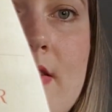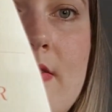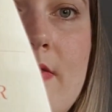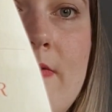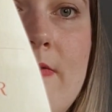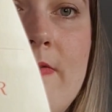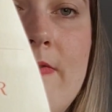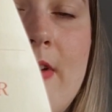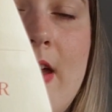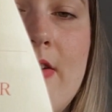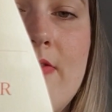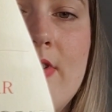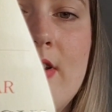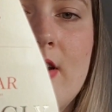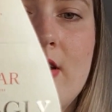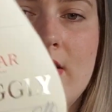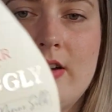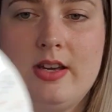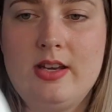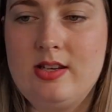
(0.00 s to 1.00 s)
very
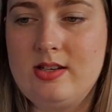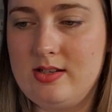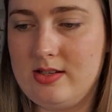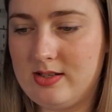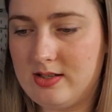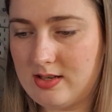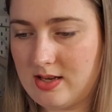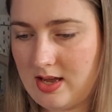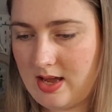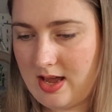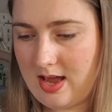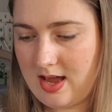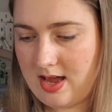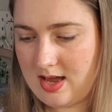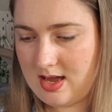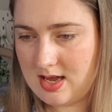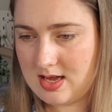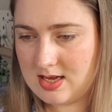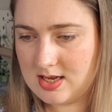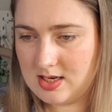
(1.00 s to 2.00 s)
nice.
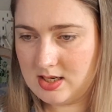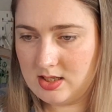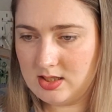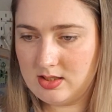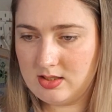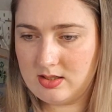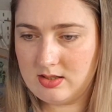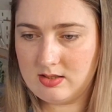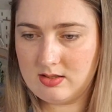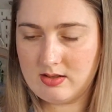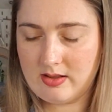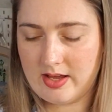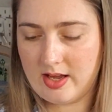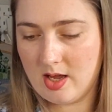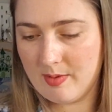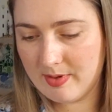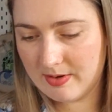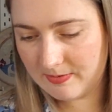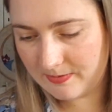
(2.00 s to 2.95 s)
And they come in